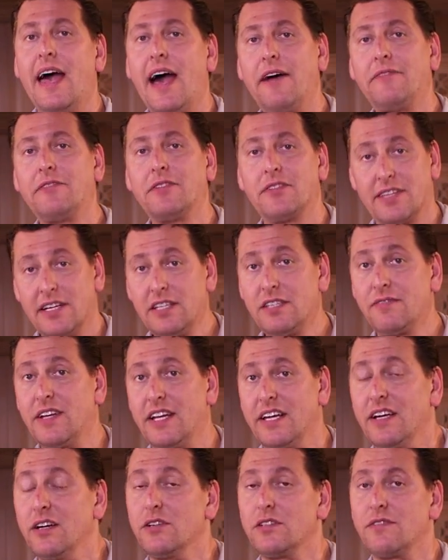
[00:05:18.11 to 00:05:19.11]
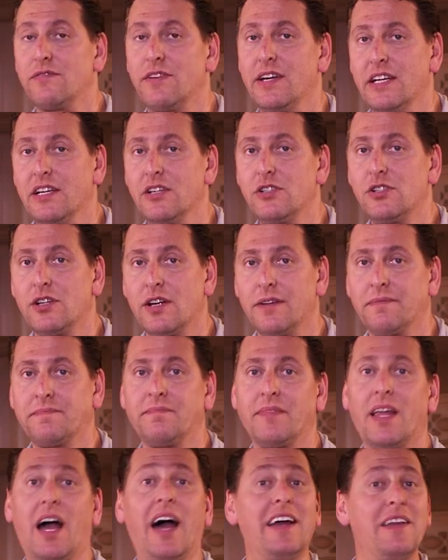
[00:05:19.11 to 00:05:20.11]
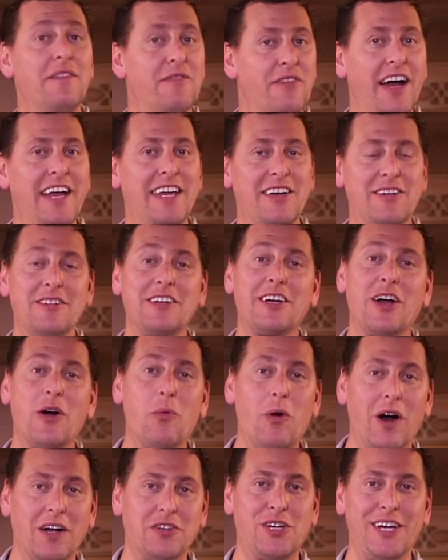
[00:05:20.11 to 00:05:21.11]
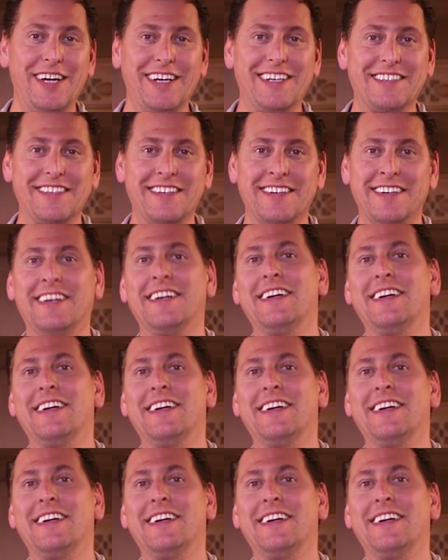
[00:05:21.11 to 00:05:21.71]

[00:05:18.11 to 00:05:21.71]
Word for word: After this video is finished, I invite you to go watch his.